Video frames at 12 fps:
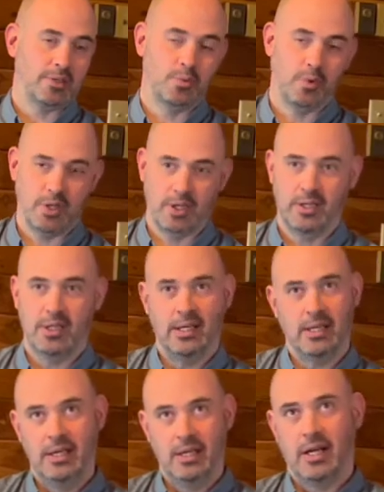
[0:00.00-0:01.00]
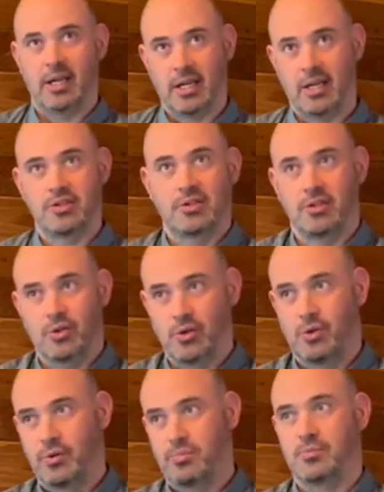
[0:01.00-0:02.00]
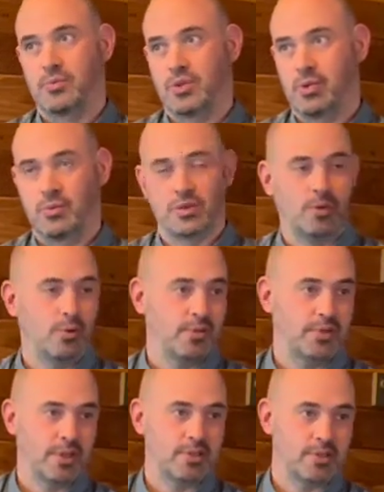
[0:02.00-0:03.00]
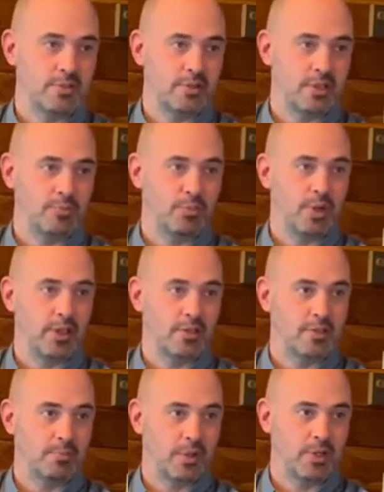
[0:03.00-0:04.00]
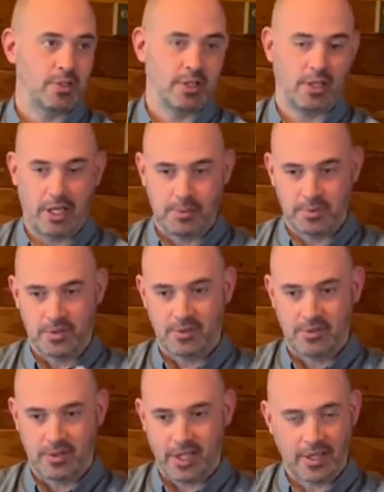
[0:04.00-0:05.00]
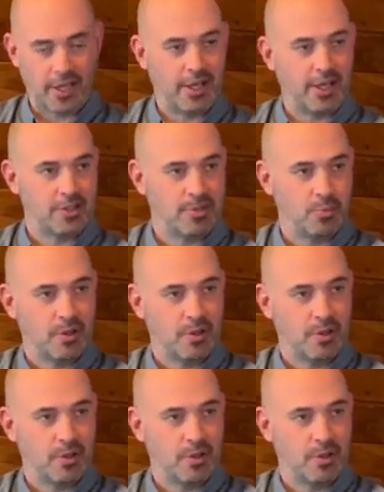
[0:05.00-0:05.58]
where I guess your shoeing school and things is brilliant, because it keeps that connection with